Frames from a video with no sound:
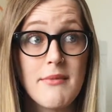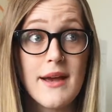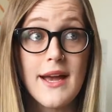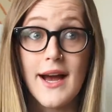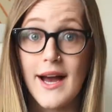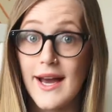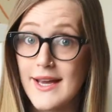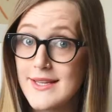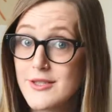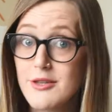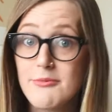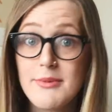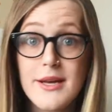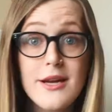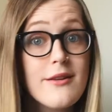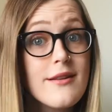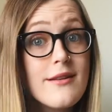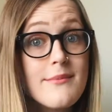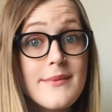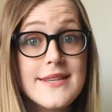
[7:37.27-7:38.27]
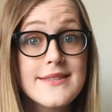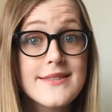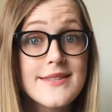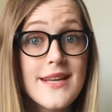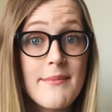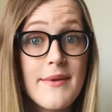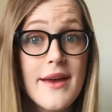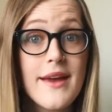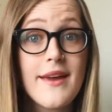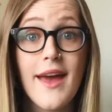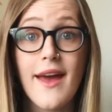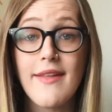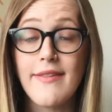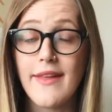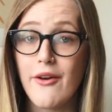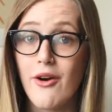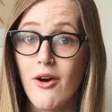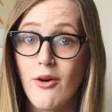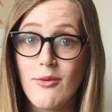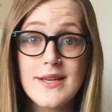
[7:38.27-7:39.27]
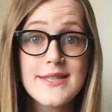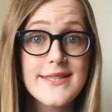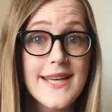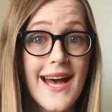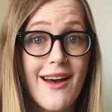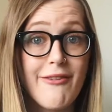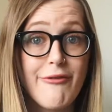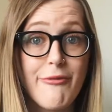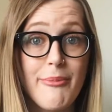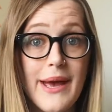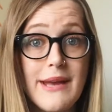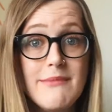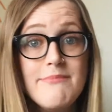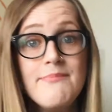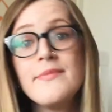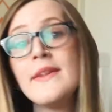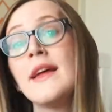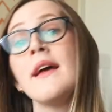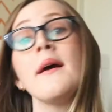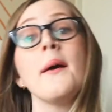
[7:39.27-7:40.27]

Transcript: My eyes are bigger than my stomach, and they always have been.